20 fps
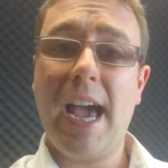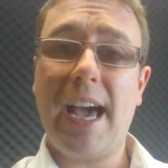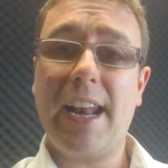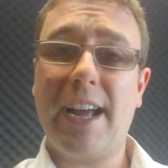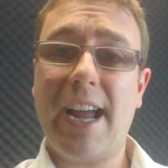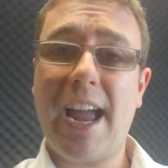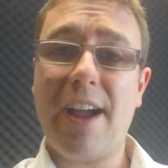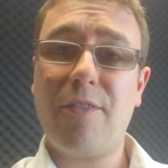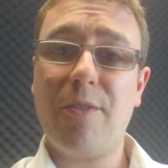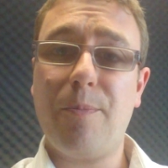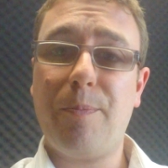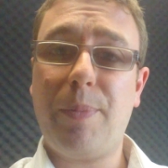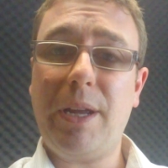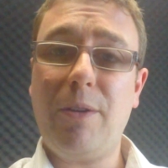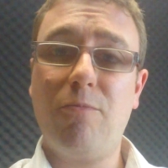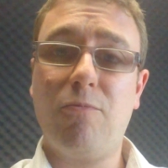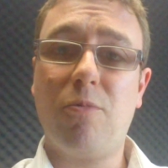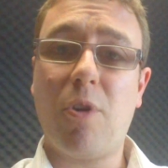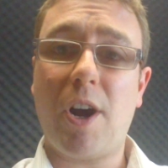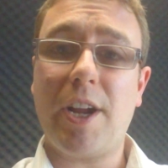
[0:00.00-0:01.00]
And I haven't
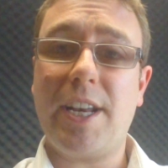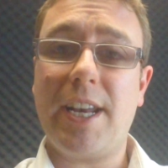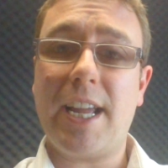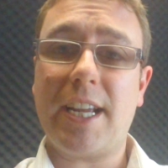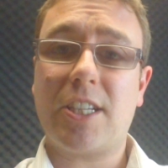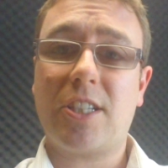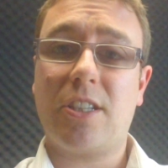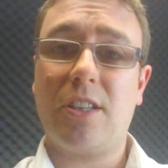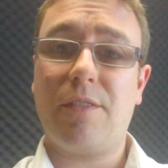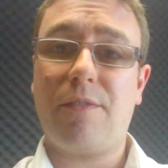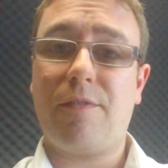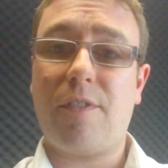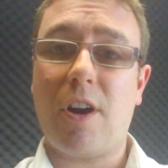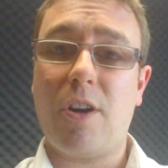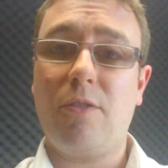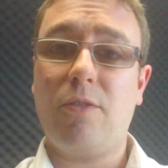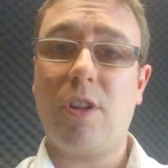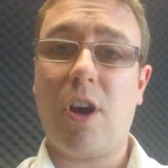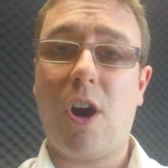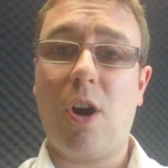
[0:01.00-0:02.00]
been right next to the
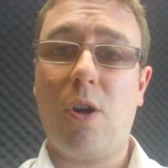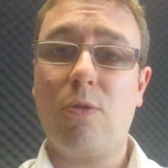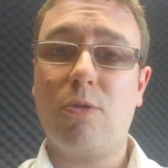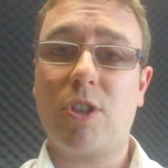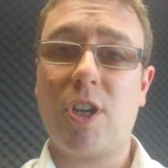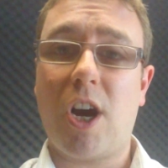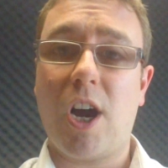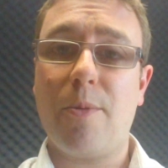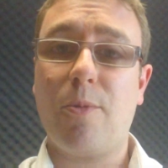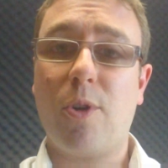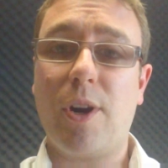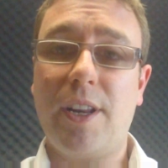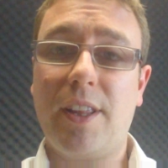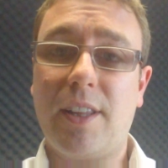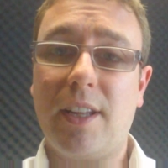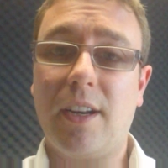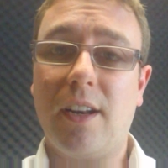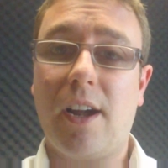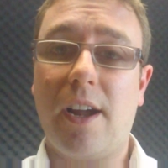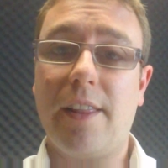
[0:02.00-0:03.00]
phone the whole time or
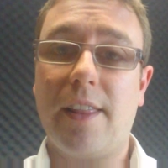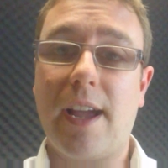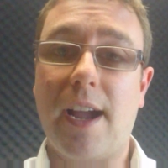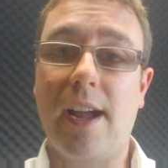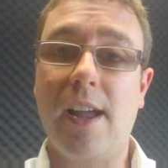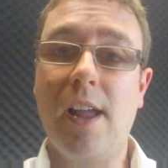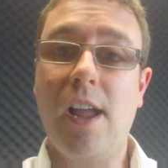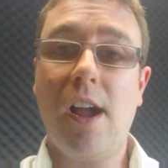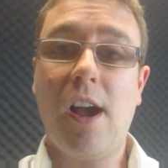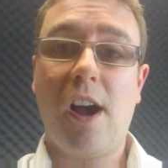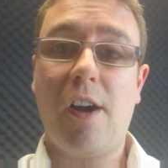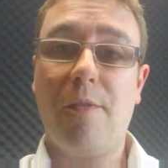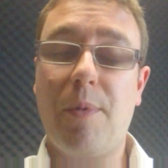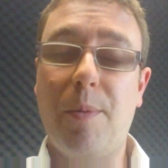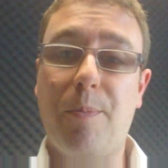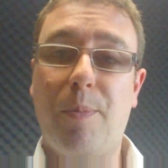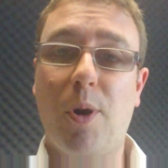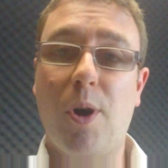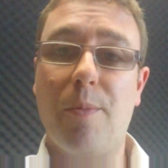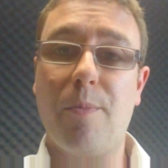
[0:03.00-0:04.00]
anything like that. I've
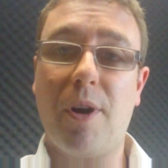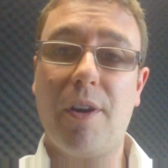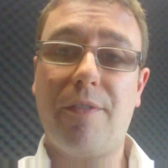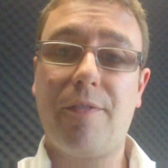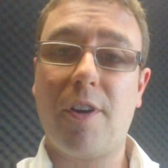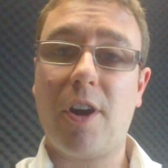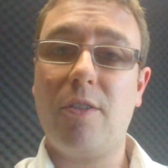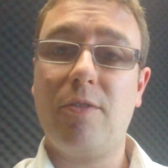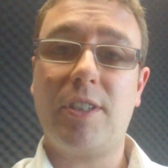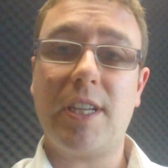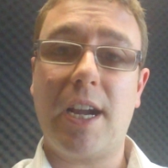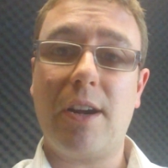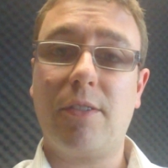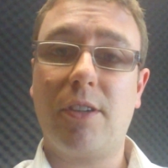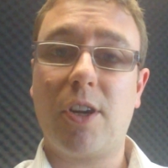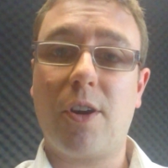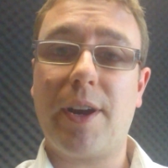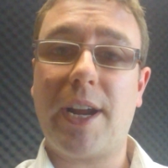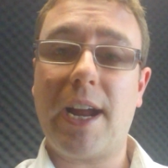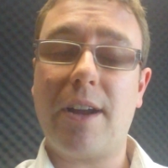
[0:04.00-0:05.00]
been putting my phone down,
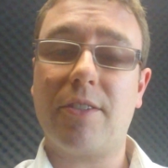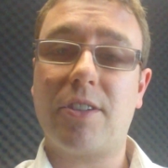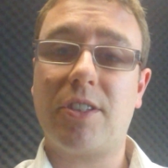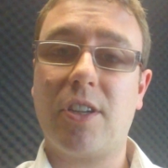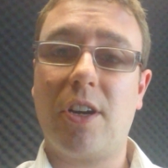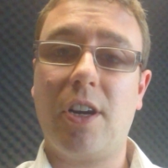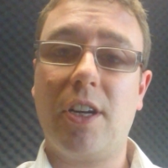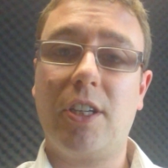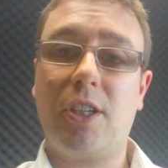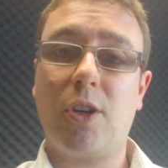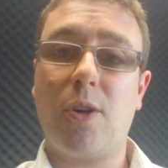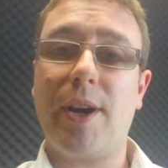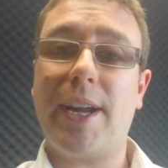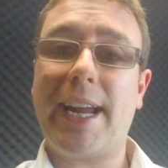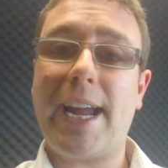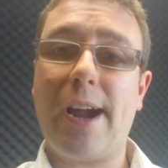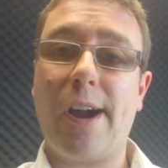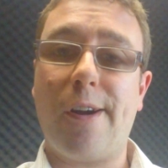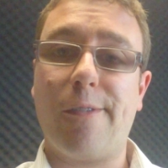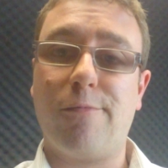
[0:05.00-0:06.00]
going outside,
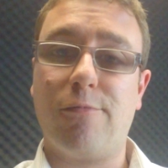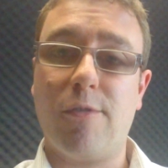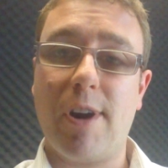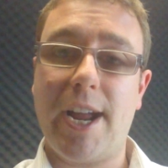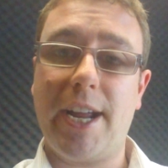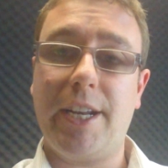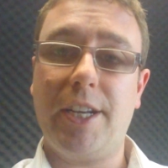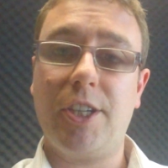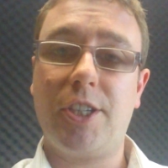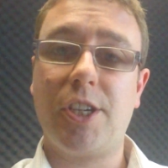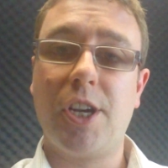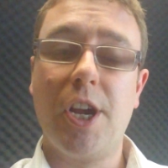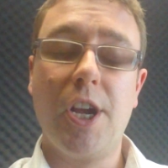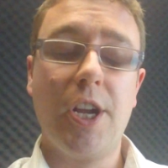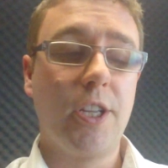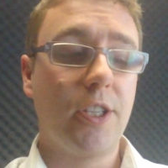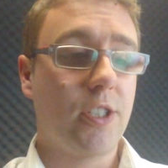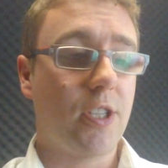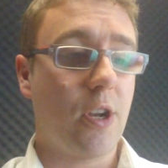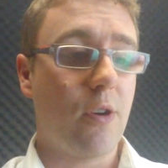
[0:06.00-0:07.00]
going out of range.
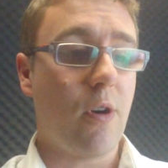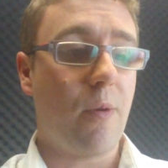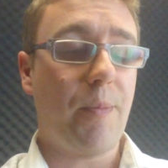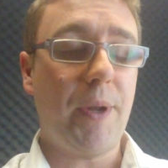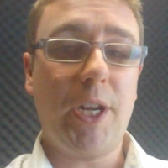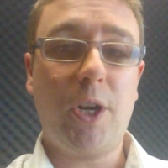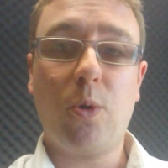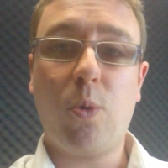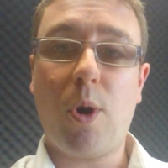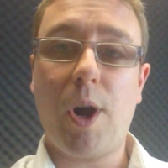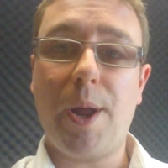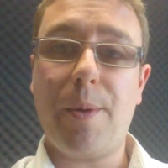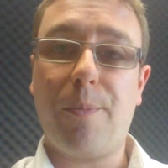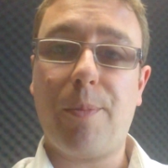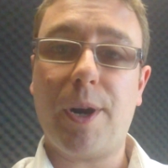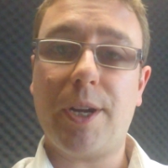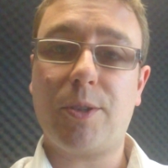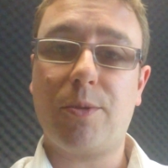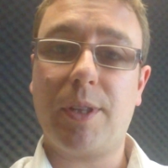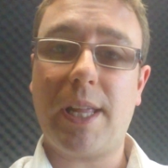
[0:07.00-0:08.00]
So I've been quite
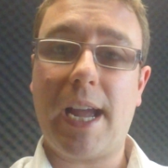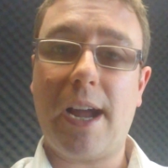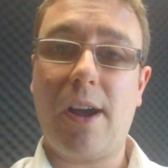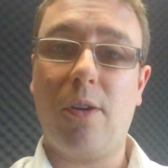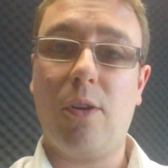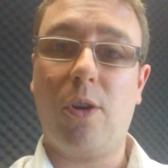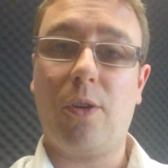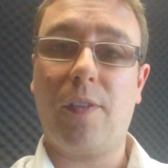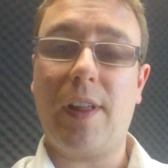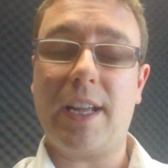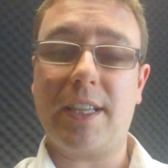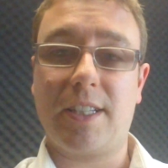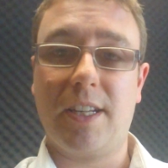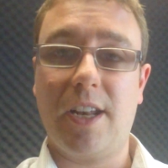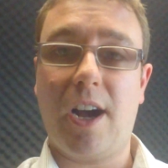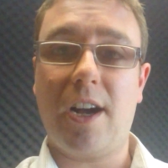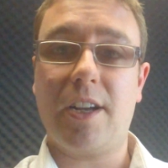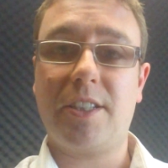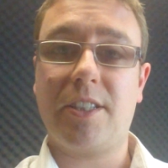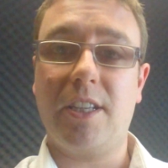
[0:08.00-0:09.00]
impressed with how long that's
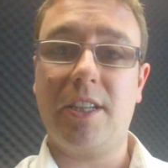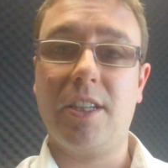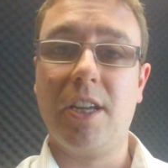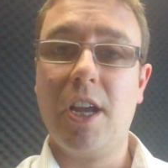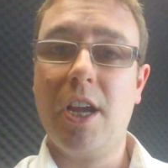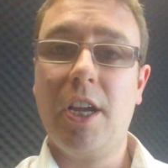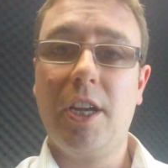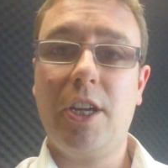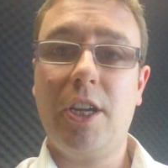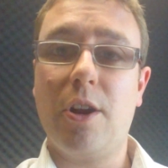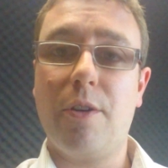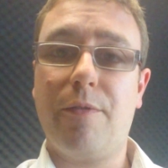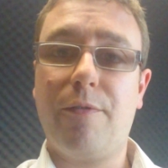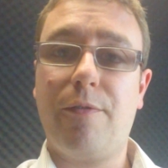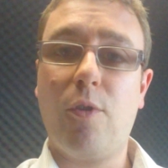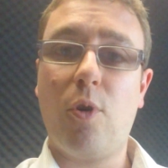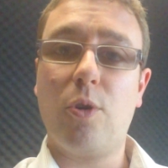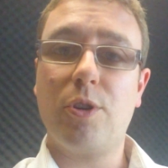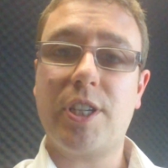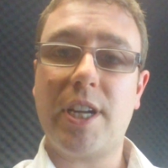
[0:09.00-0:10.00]
lasted. You know,
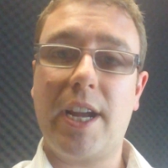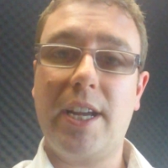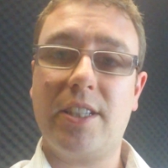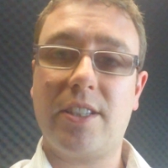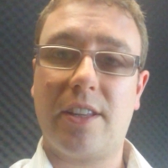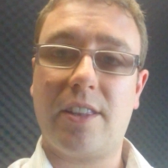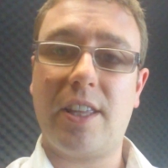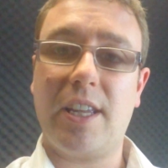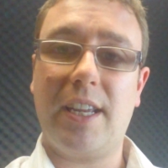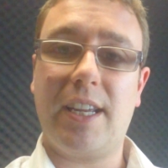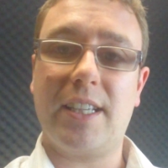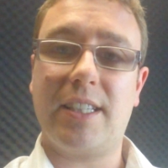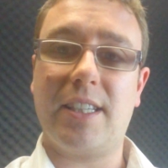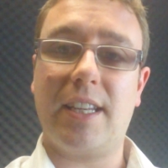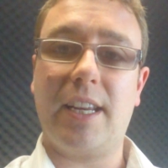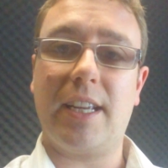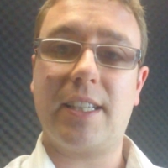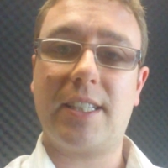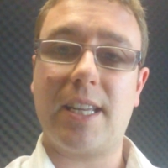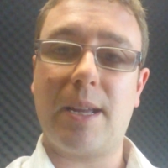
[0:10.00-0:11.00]
4 days I think is
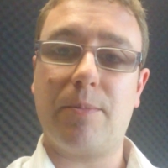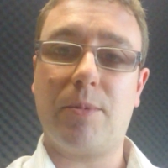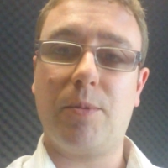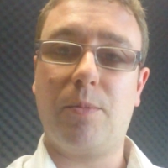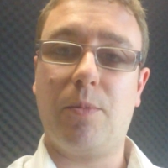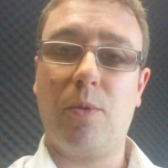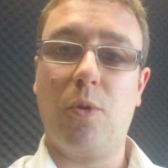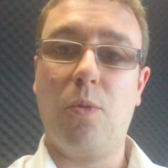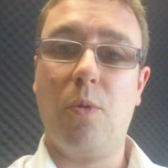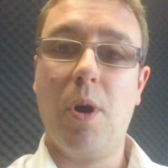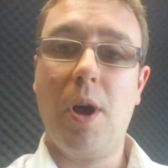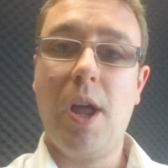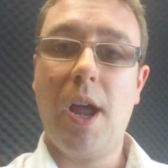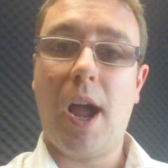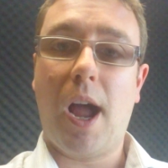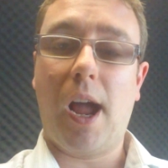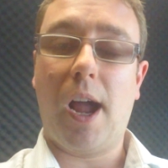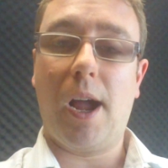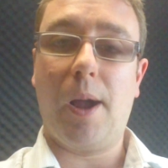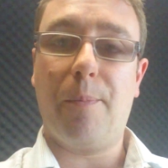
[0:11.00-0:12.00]
an acceptable
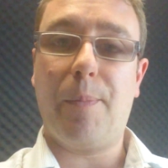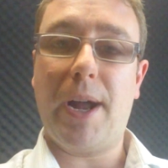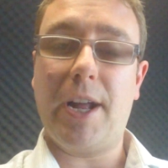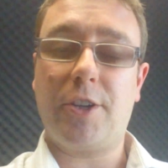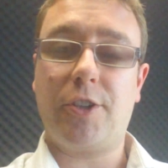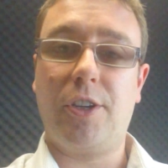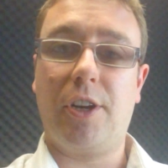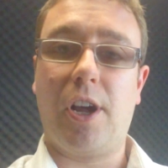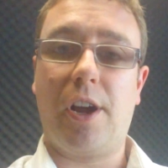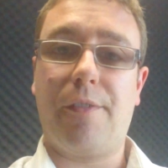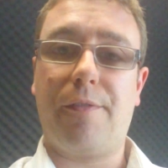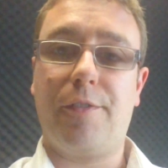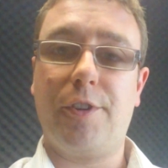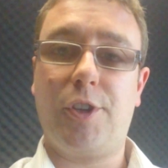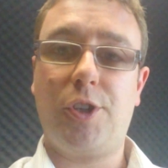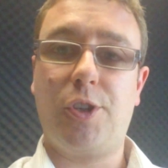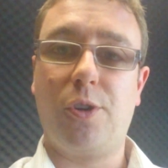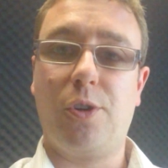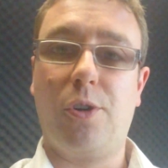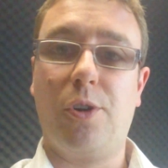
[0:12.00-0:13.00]
battery life for
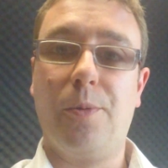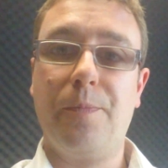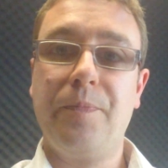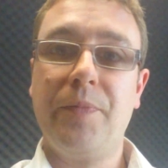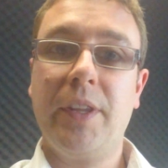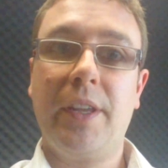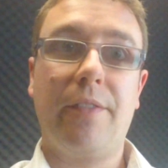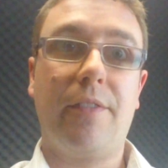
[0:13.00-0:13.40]
sure.